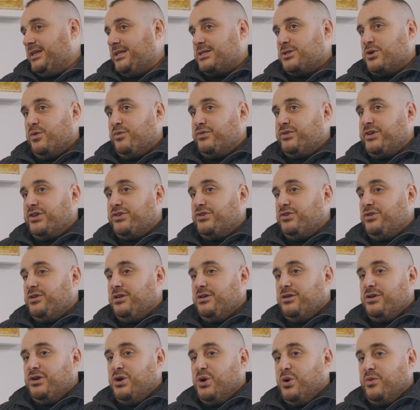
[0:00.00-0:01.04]
This
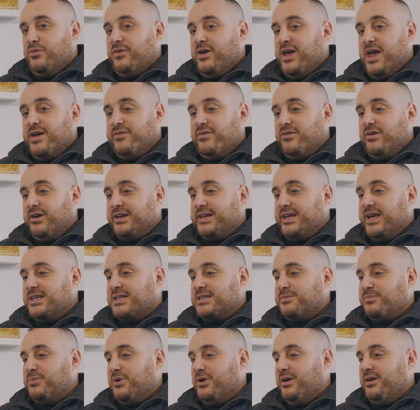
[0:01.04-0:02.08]
conversation can go on forever, I
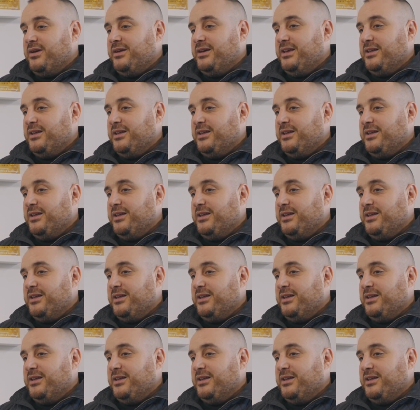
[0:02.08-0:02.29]
guess. But